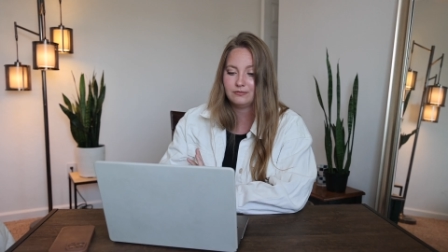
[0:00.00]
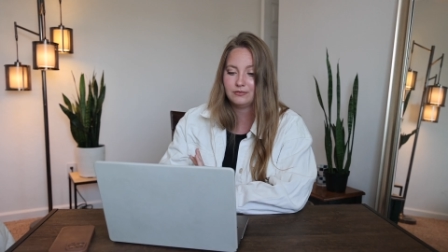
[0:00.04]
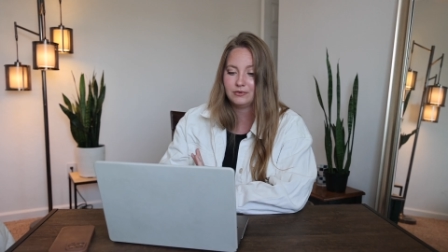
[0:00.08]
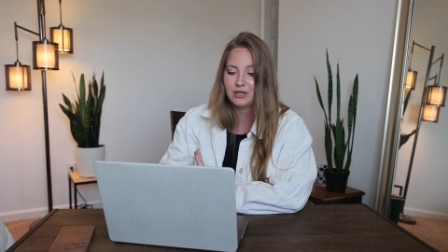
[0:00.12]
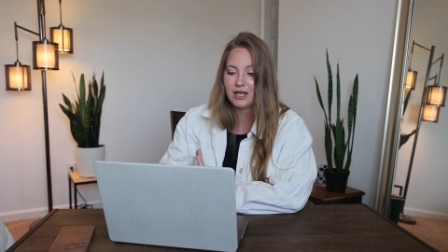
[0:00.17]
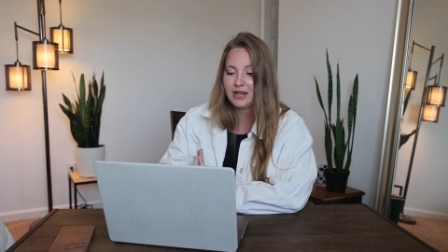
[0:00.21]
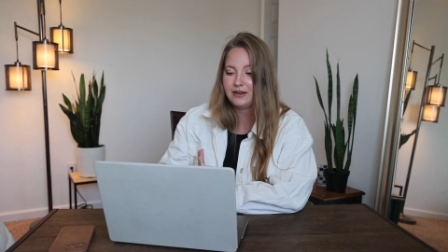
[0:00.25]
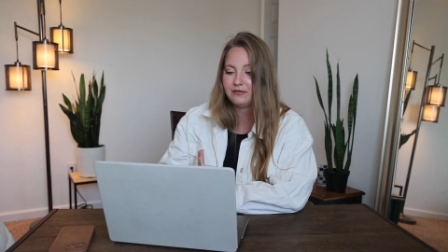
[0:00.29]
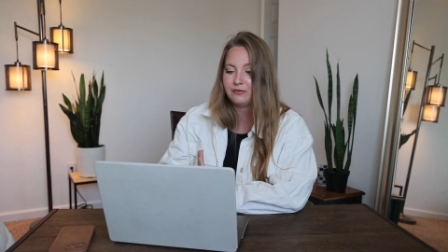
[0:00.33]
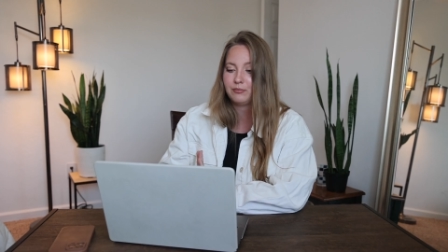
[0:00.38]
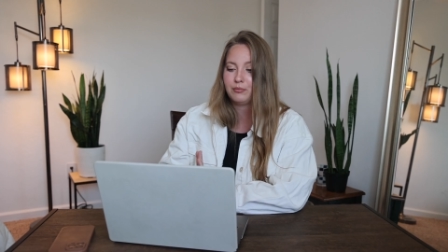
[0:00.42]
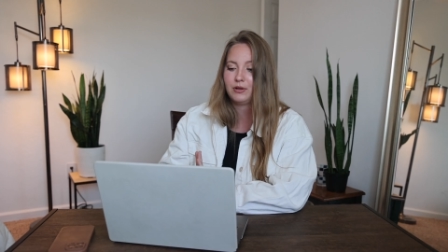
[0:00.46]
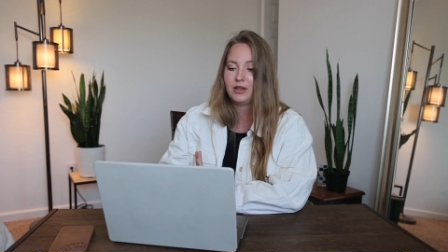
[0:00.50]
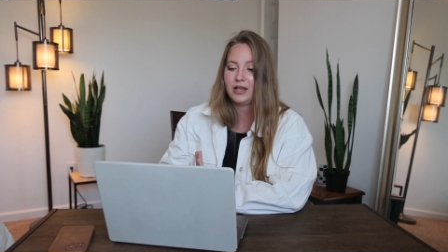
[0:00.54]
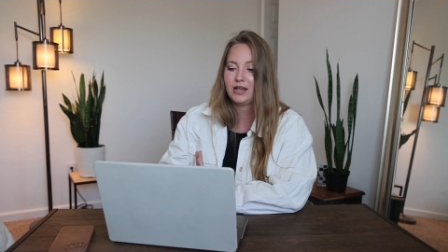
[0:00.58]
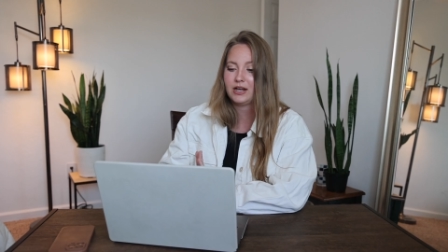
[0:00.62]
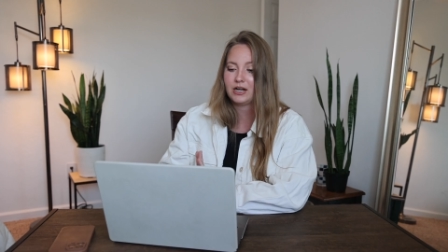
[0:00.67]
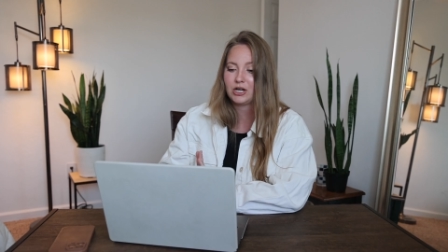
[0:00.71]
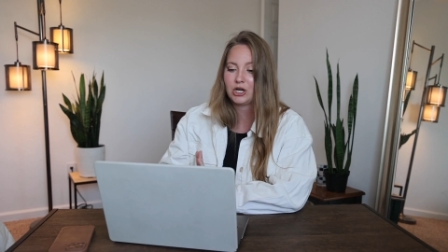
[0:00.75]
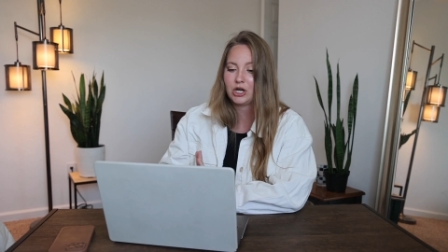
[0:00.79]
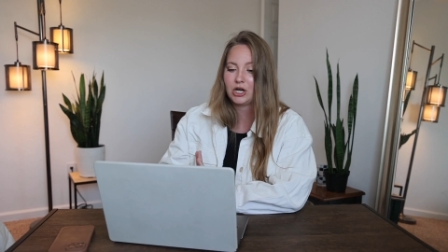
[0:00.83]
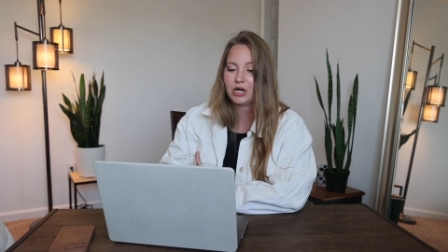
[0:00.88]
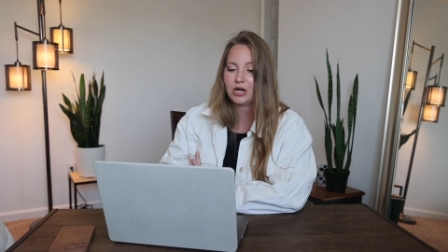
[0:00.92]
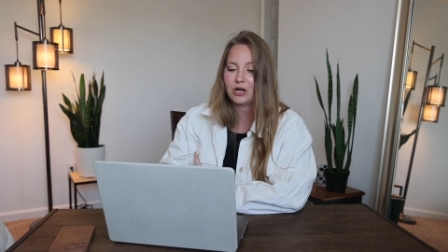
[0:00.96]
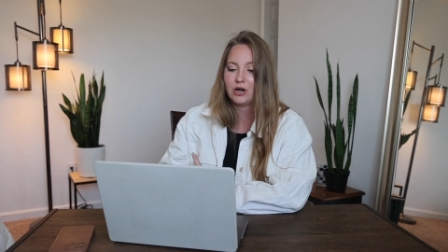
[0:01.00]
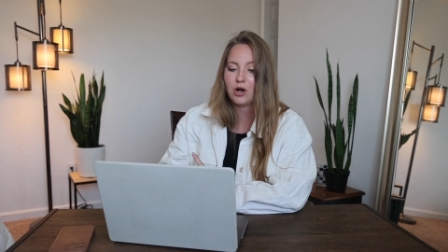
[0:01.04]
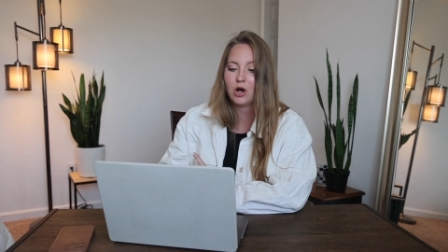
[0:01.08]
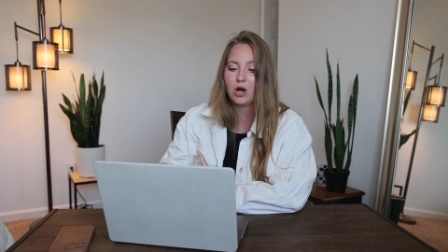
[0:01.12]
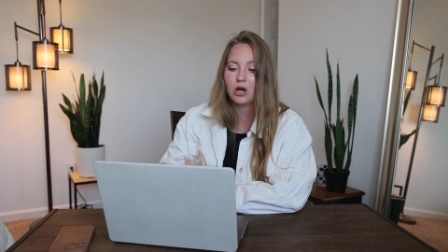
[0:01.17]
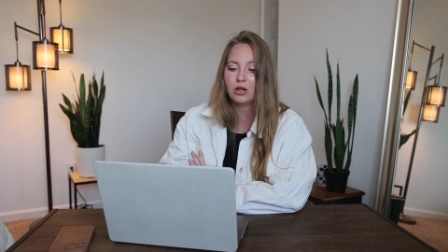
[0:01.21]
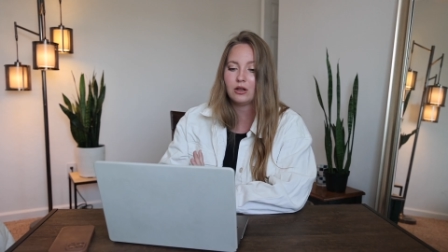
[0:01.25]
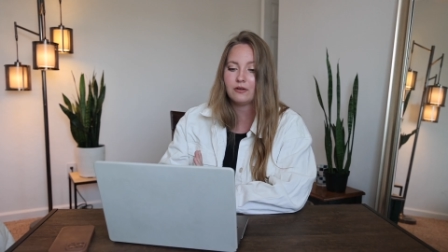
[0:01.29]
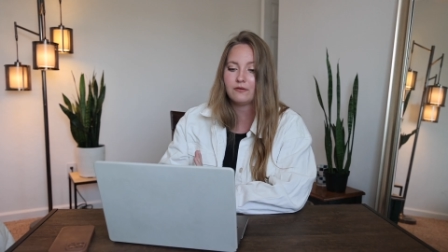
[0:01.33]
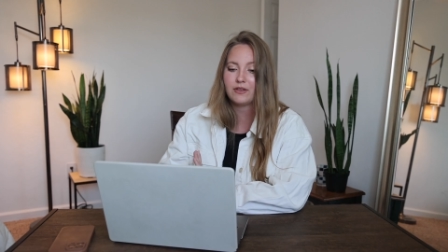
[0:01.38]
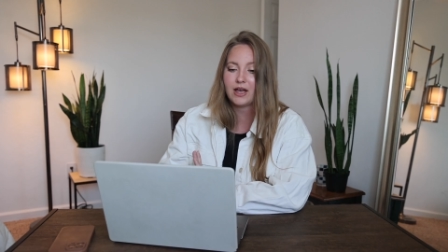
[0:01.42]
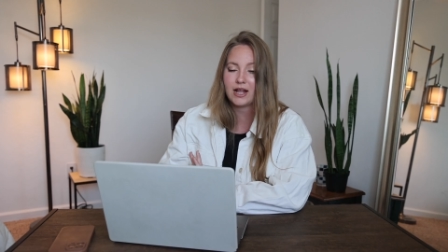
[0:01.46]
life planner,
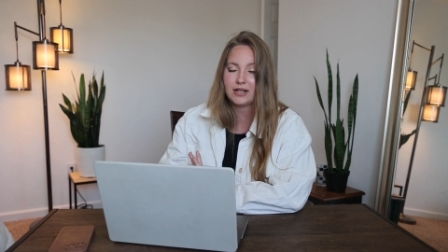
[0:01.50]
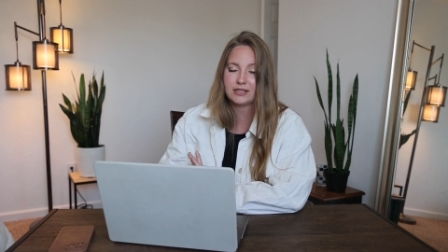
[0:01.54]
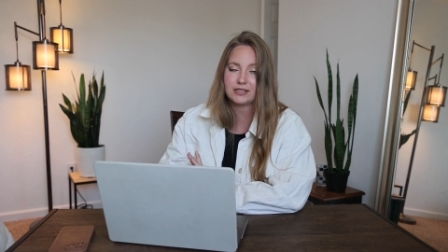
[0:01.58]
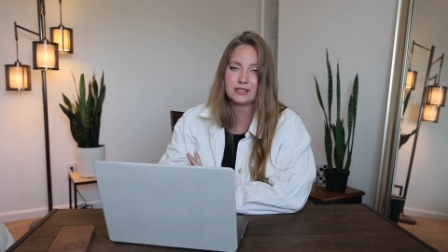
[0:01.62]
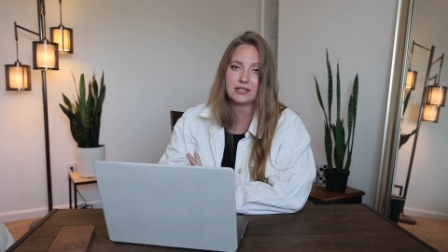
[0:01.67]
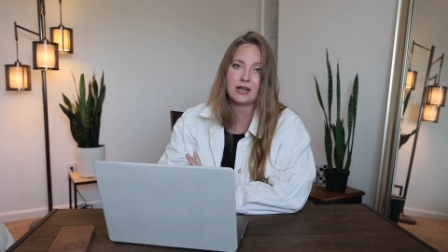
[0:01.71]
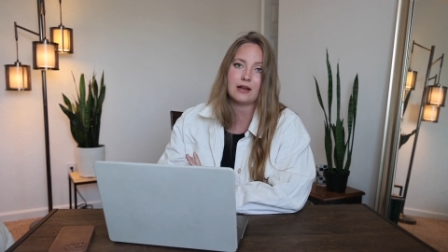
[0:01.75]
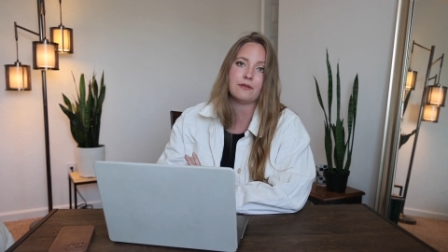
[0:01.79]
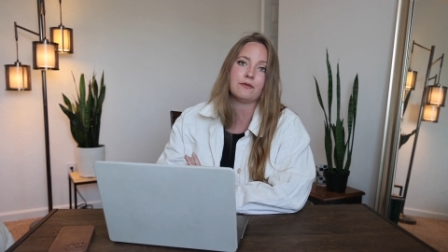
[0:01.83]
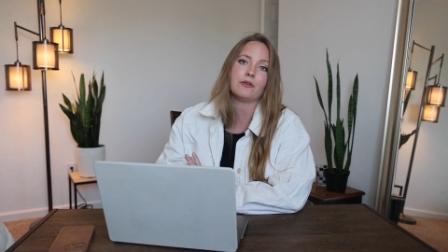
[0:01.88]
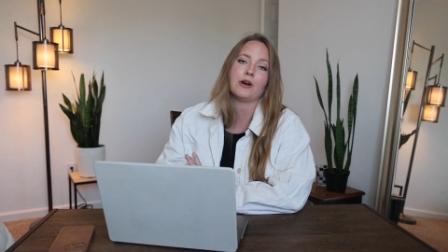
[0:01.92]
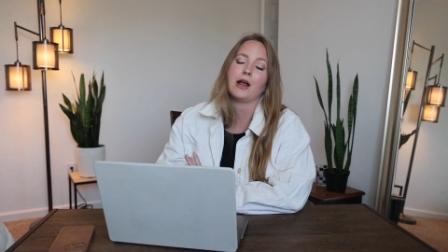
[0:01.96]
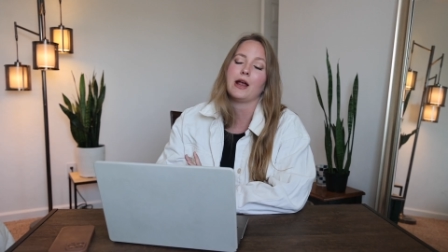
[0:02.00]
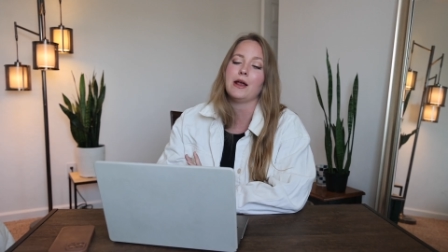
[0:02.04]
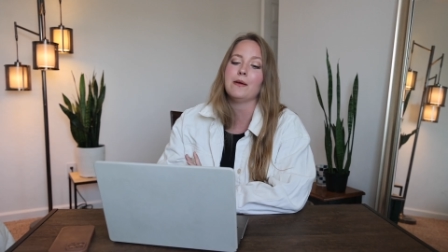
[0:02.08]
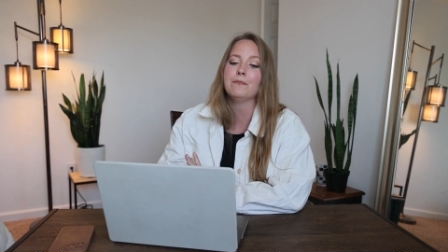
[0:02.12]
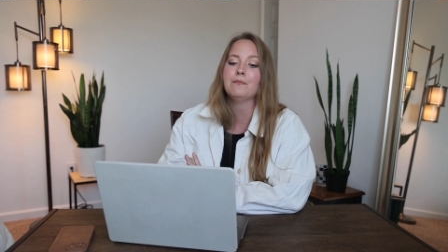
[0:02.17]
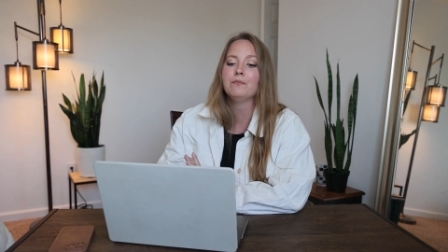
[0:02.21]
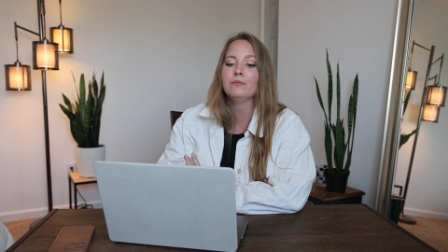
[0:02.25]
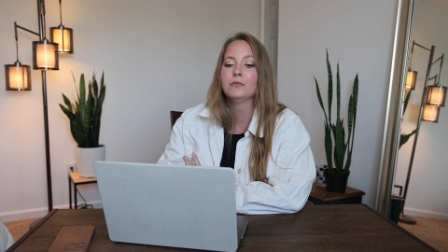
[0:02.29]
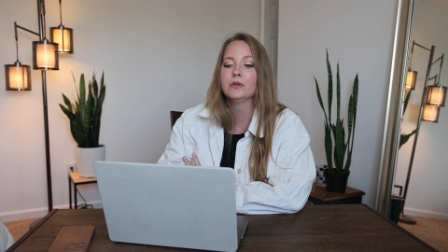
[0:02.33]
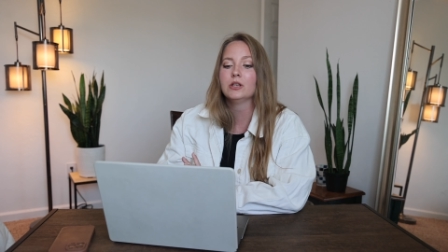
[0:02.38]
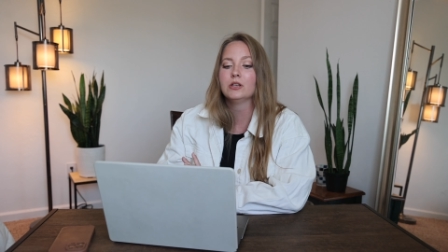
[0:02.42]
all of that stuff, right?